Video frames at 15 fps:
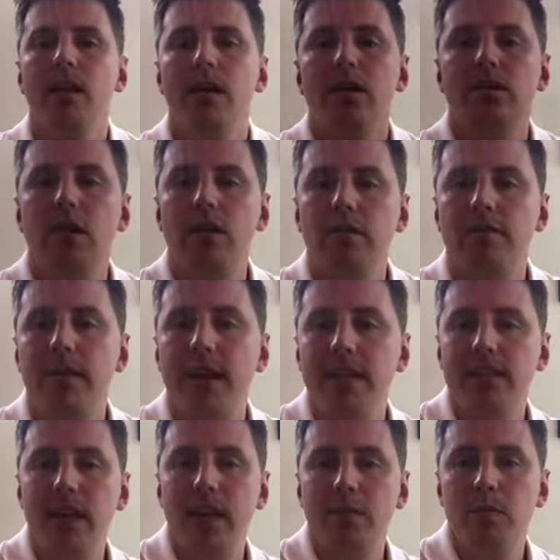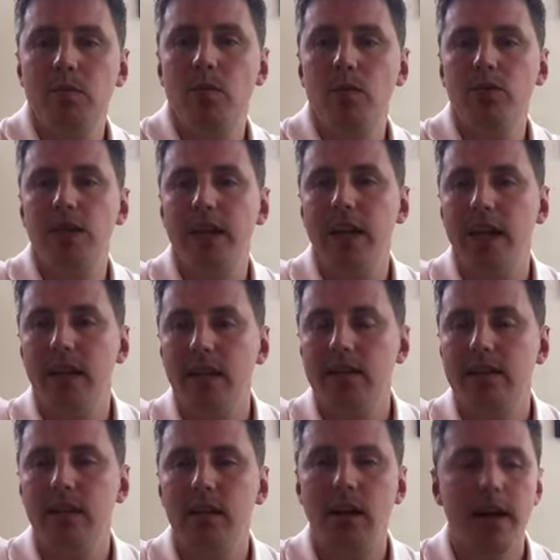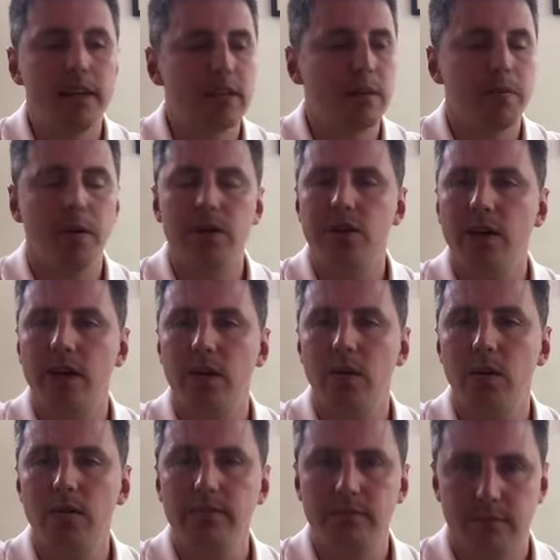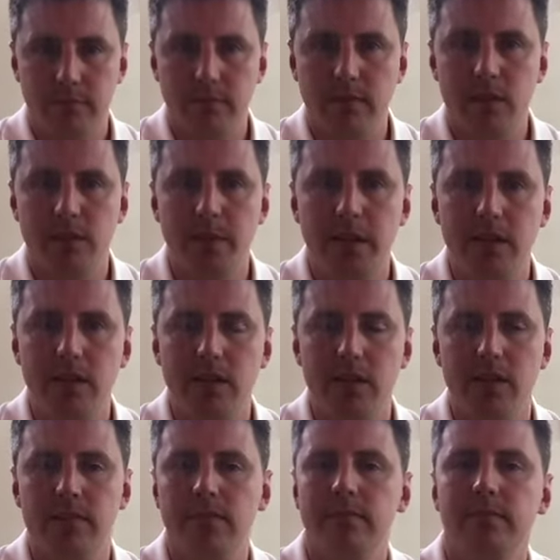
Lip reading: So thanks heaps for watching and listening, guys. I appreciate you all. Speak to you soon.